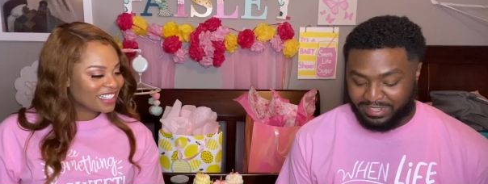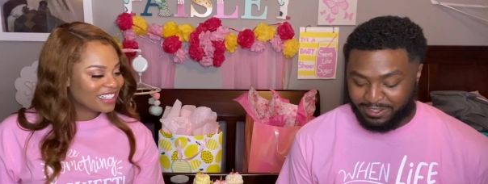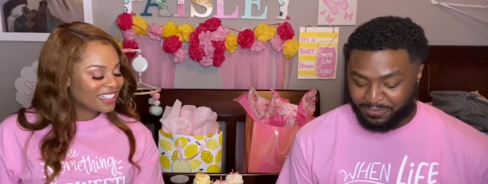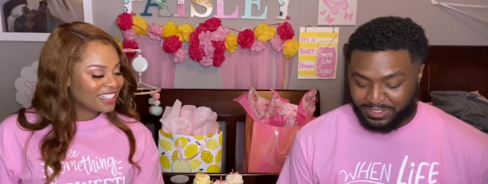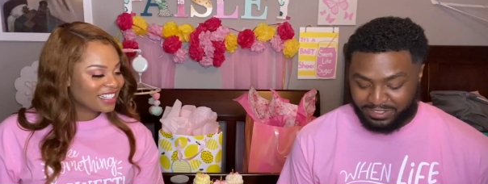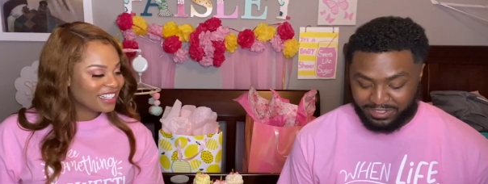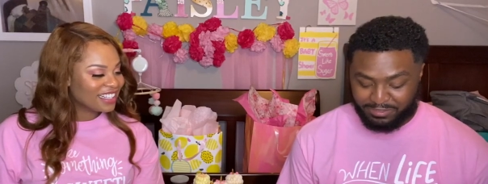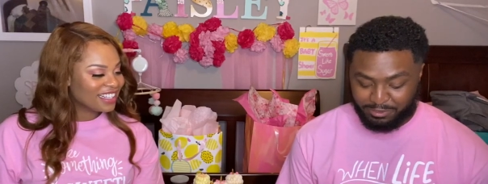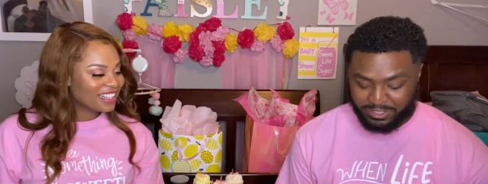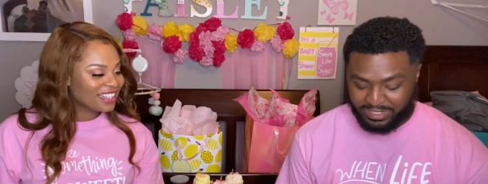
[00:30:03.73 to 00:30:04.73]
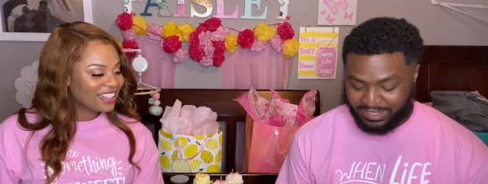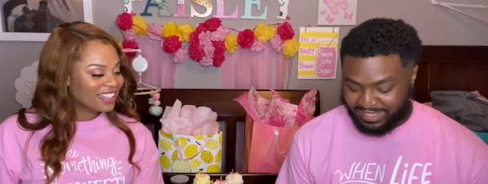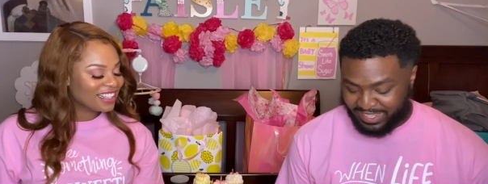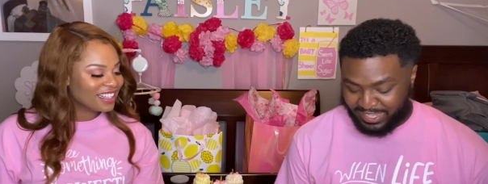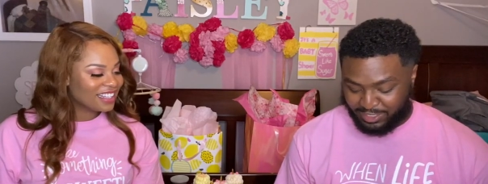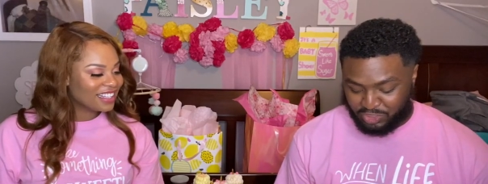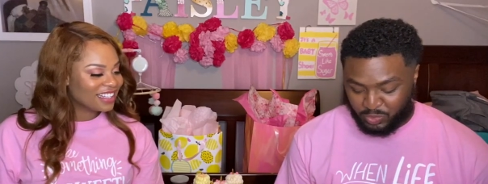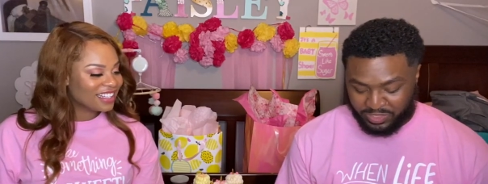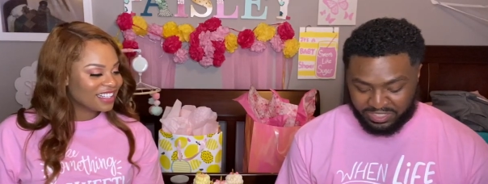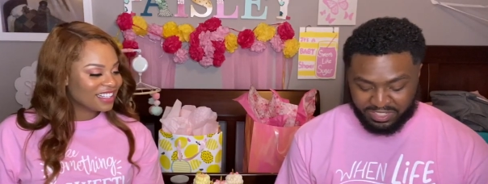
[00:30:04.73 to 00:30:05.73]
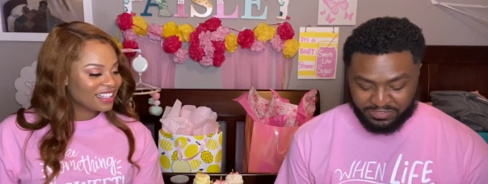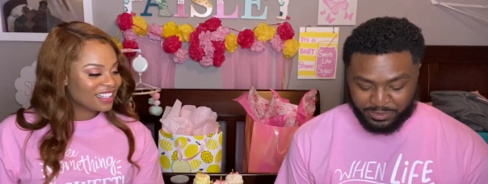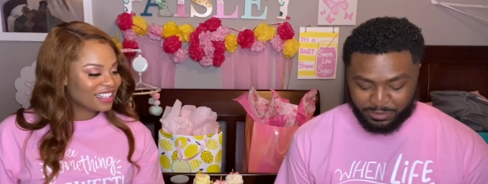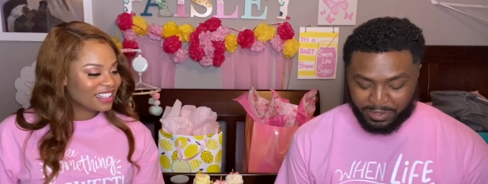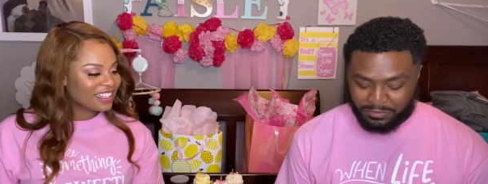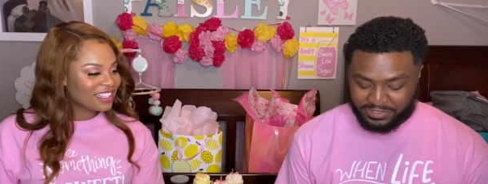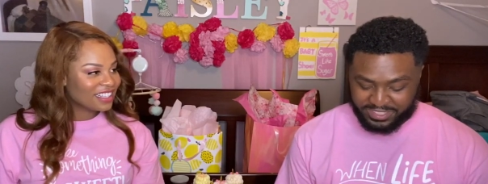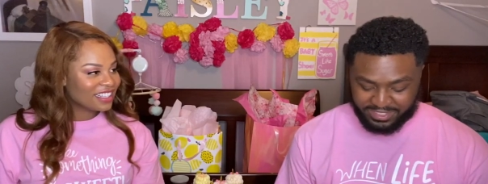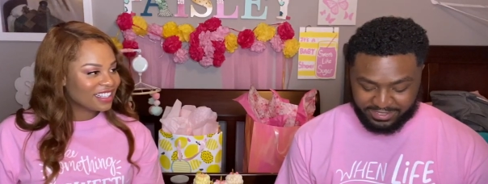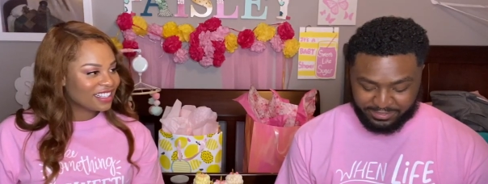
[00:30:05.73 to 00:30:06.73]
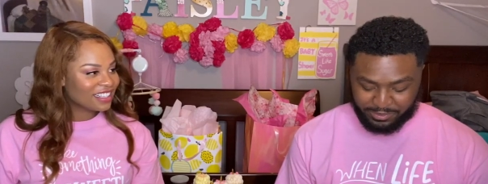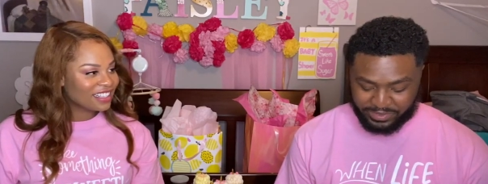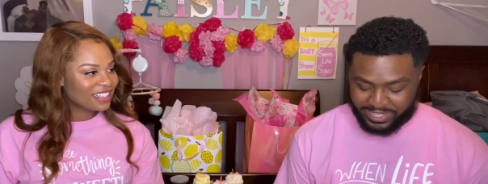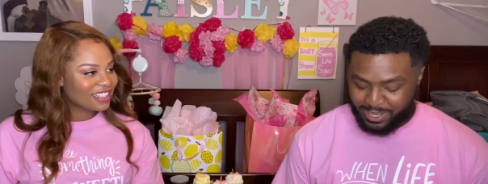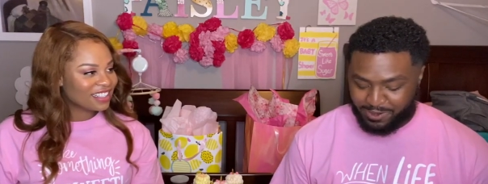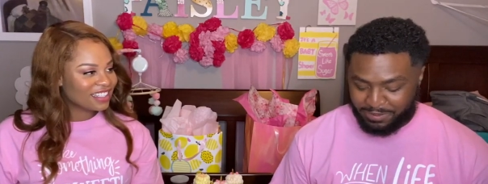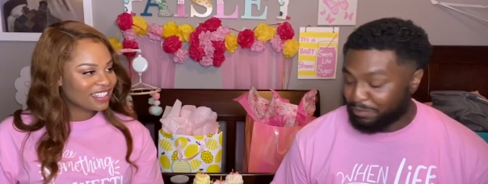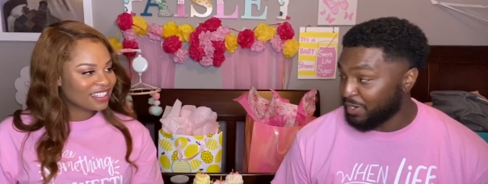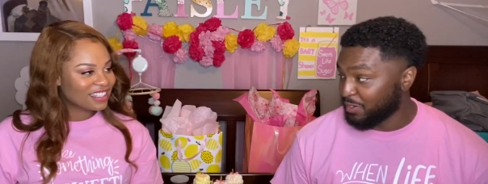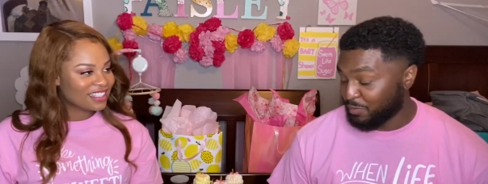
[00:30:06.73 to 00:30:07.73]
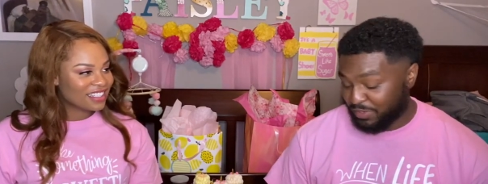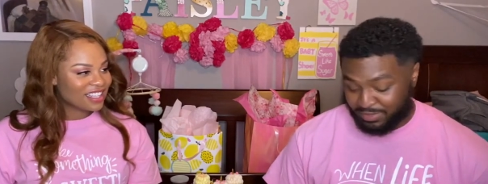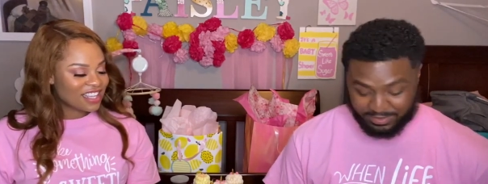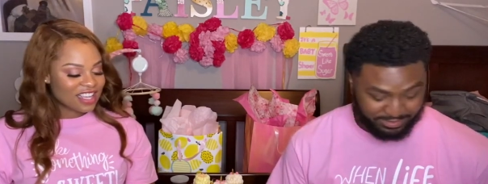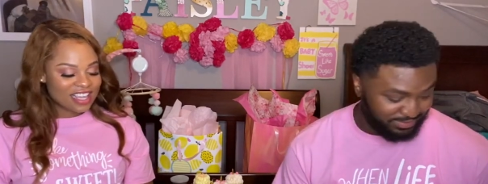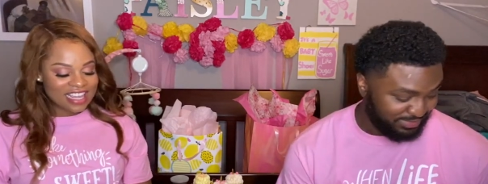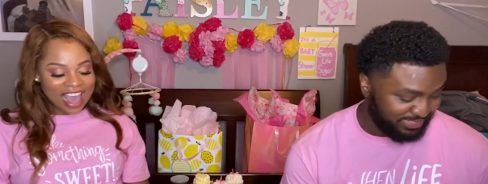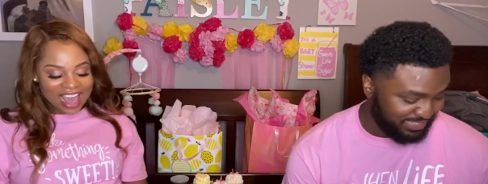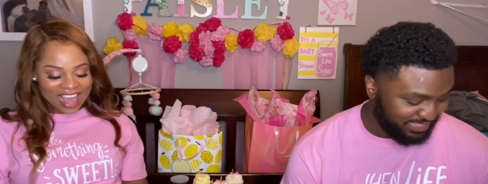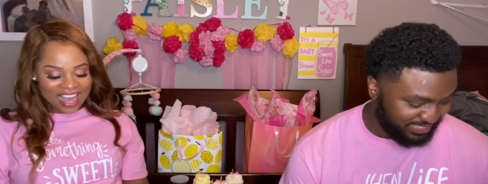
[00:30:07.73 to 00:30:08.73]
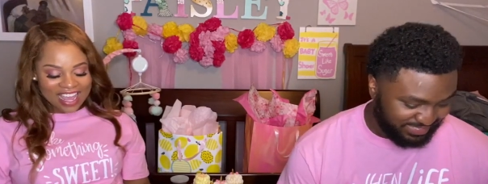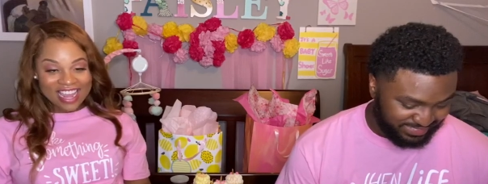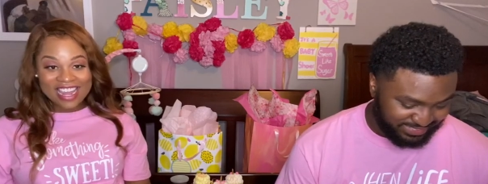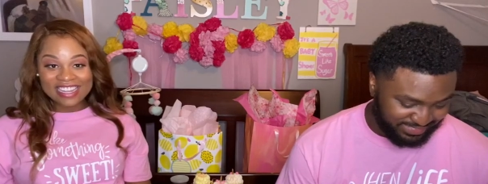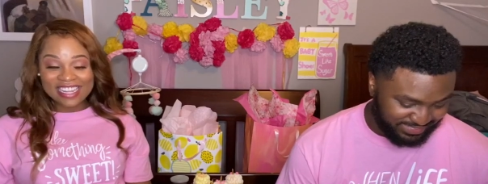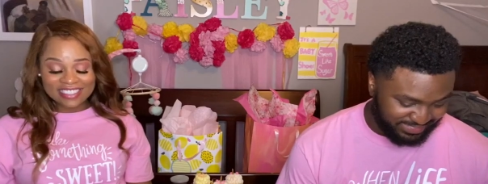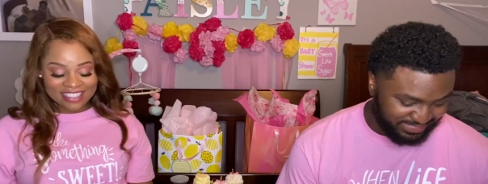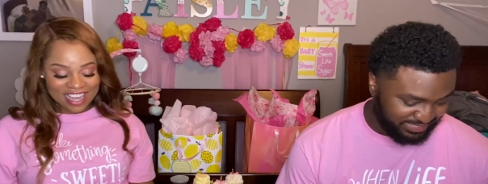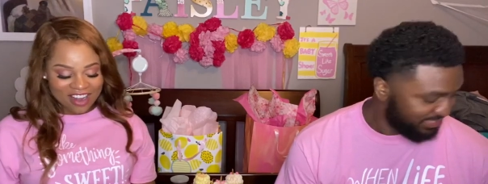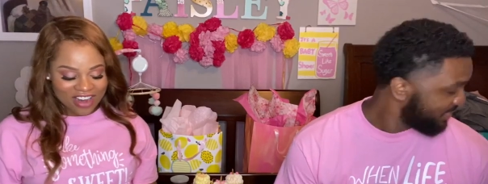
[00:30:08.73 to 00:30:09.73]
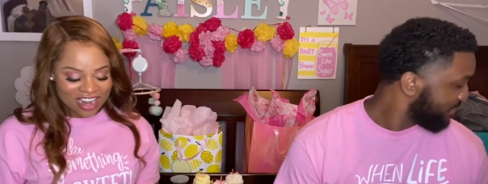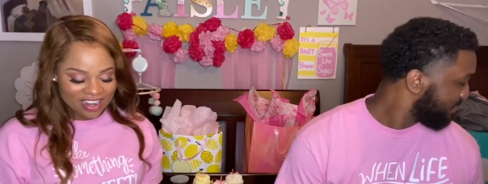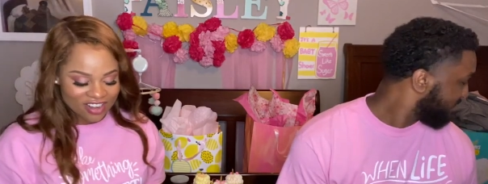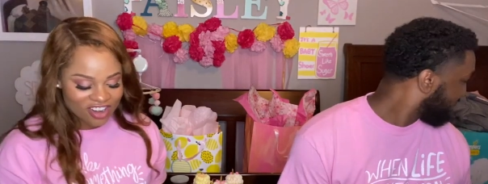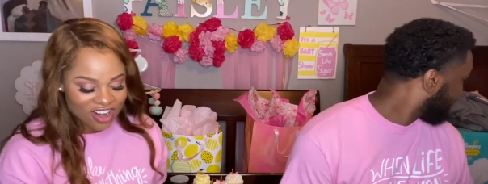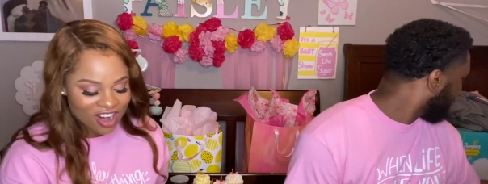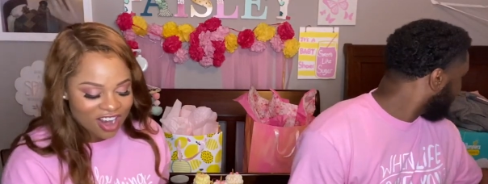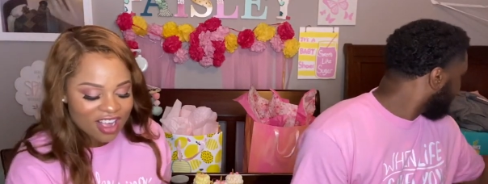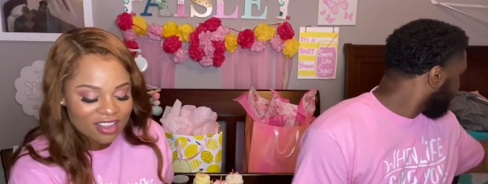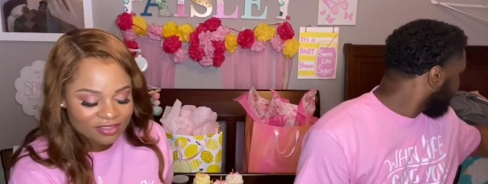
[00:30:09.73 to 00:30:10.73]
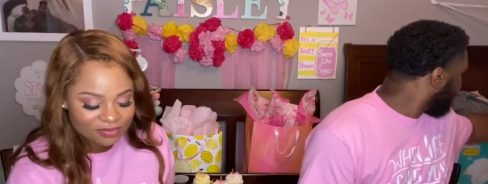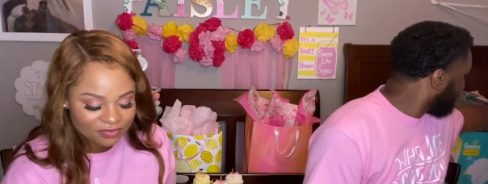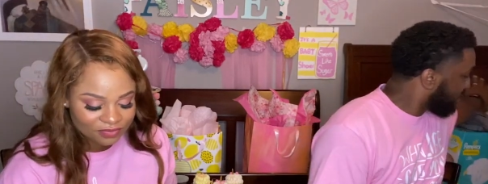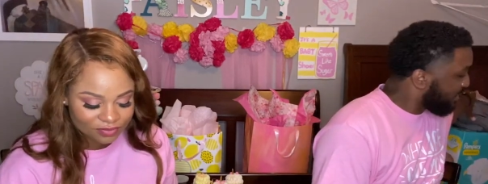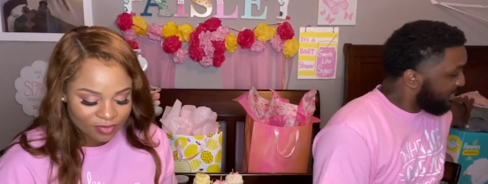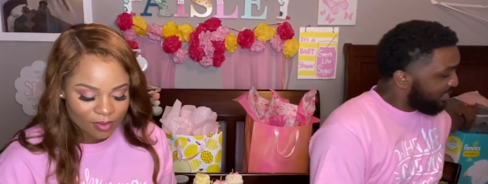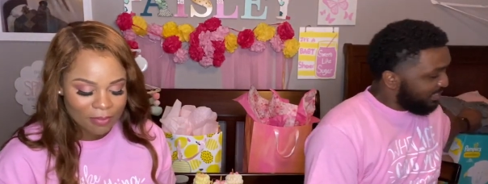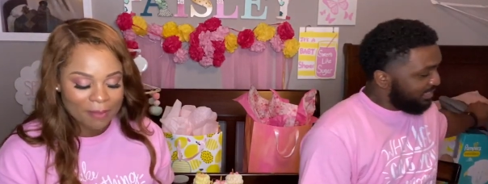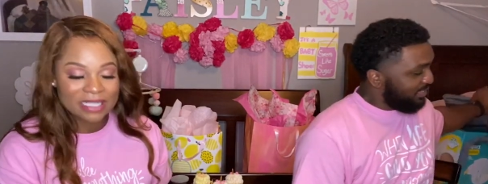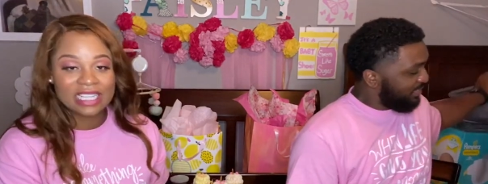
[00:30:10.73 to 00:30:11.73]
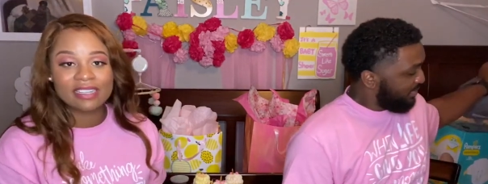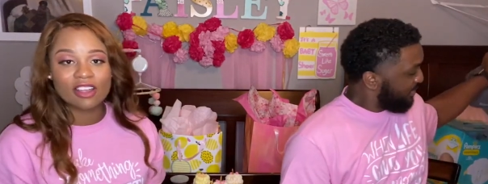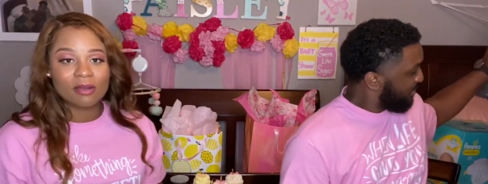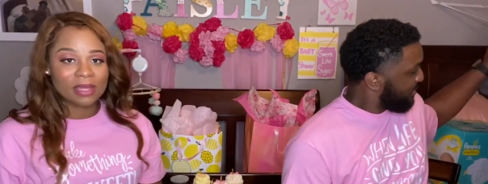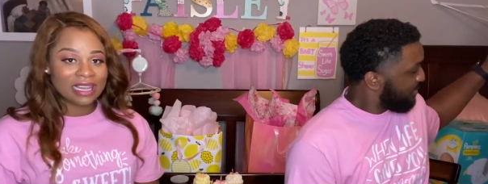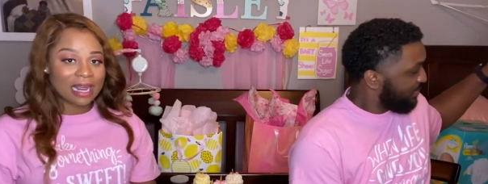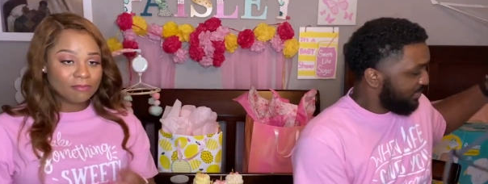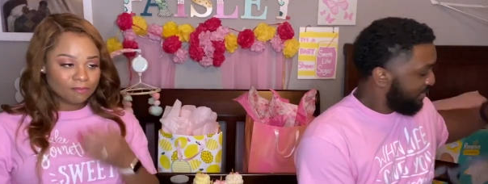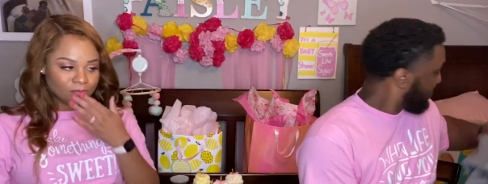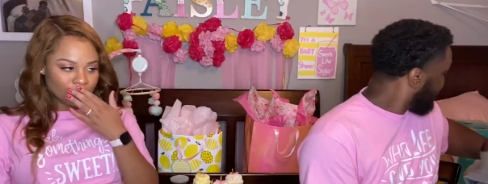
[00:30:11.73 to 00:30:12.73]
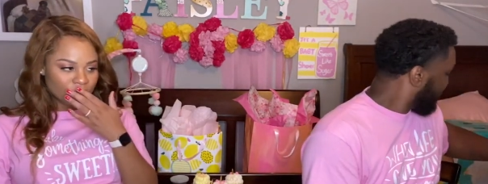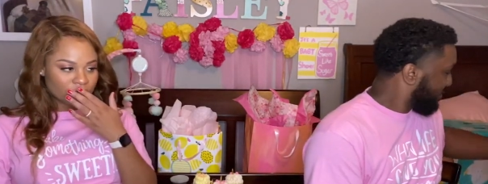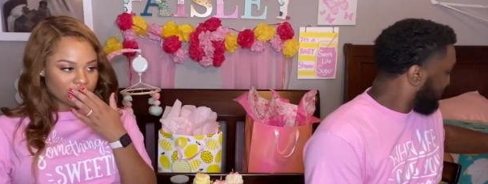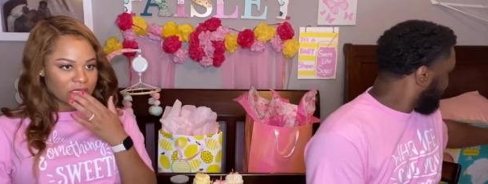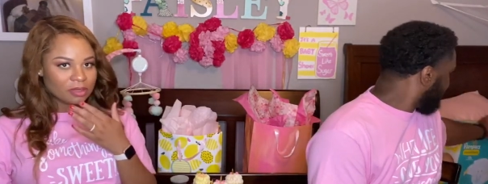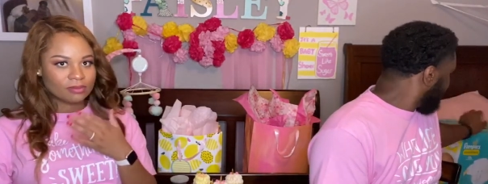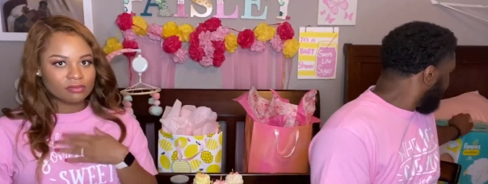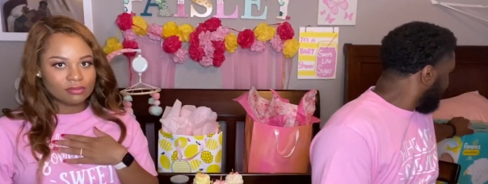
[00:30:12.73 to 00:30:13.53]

Speaker 1: healthy delivery. Enjoy and love you both tons. From Karen Merriweather.
Speaker 2: Yay! Thanks, Karen. Girl. Baby teeth gonna be like, oh, excuse me.